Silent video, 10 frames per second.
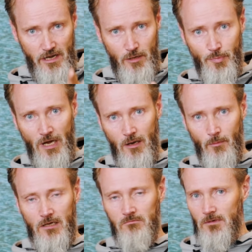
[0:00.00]
it in
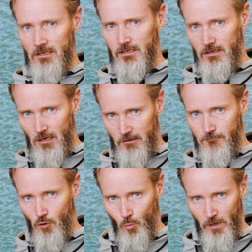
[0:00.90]
Palma, I think like
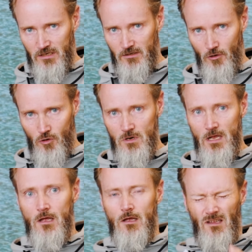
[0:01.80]
four weeks ago.
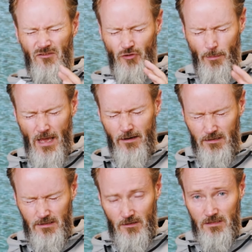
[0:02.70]

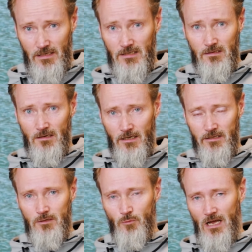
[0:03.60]
Tremendous success. I
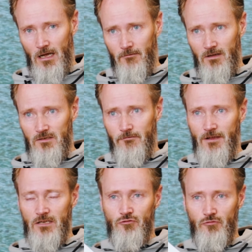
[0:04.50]
think we have, as a
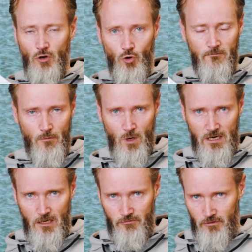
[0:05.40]
factory, over
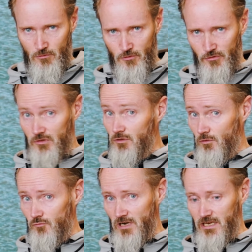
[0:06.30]
100 orders
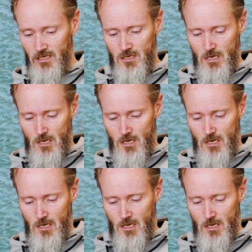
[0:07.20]
already.